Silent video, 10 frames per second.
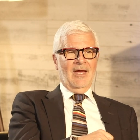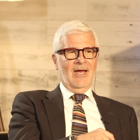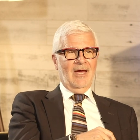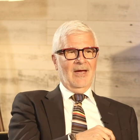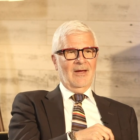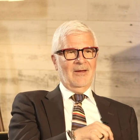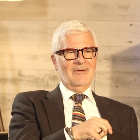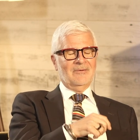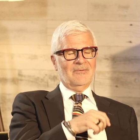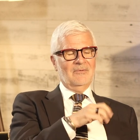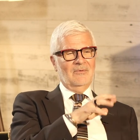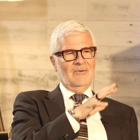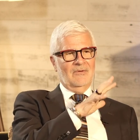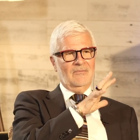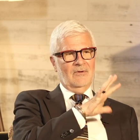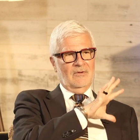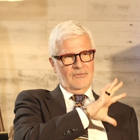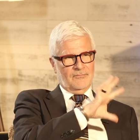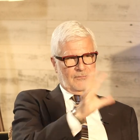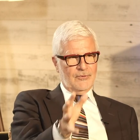And in the,
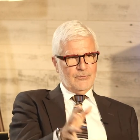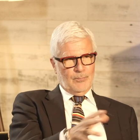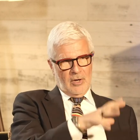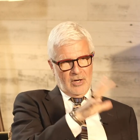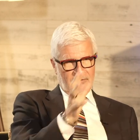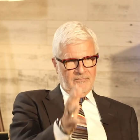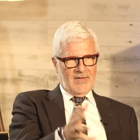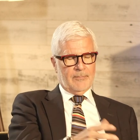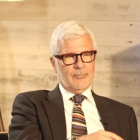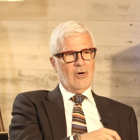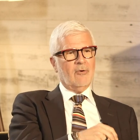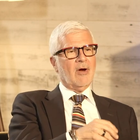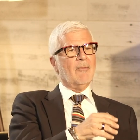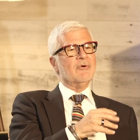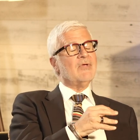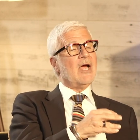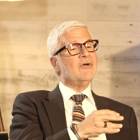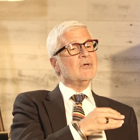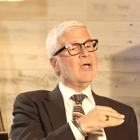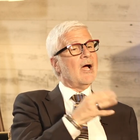in the first part of that program was
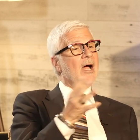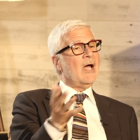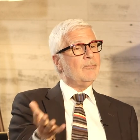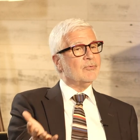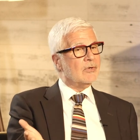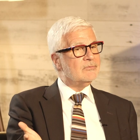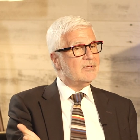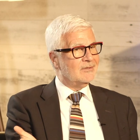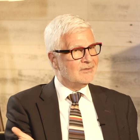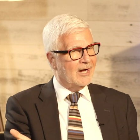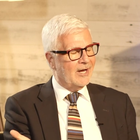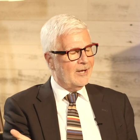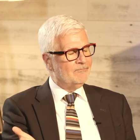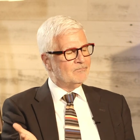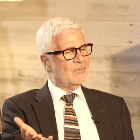actually a high protein diet.